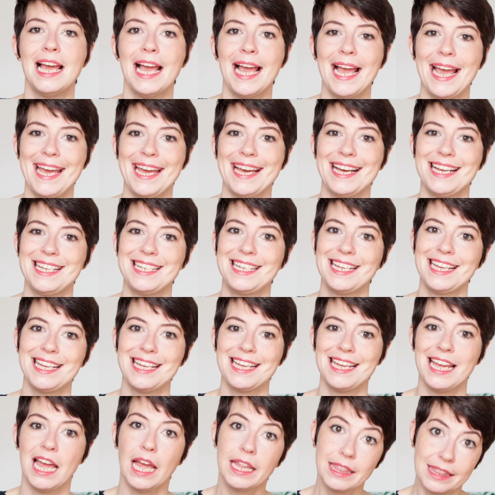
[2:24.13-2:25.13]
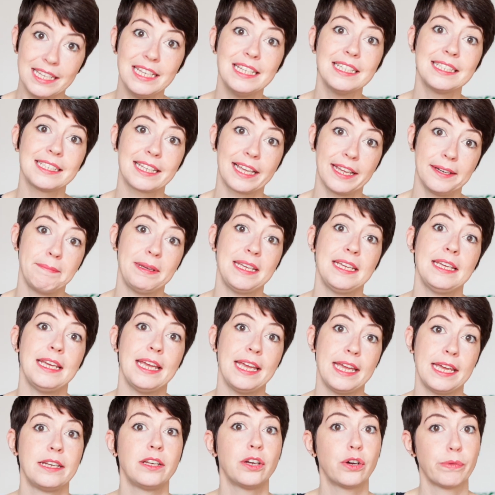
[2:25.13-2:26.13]
And these can be
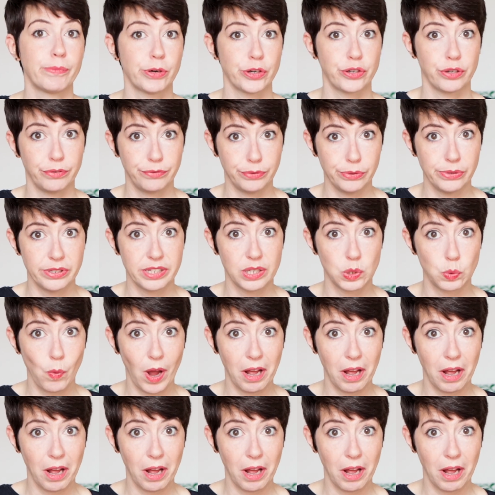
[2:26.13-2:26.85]
in commercial foods as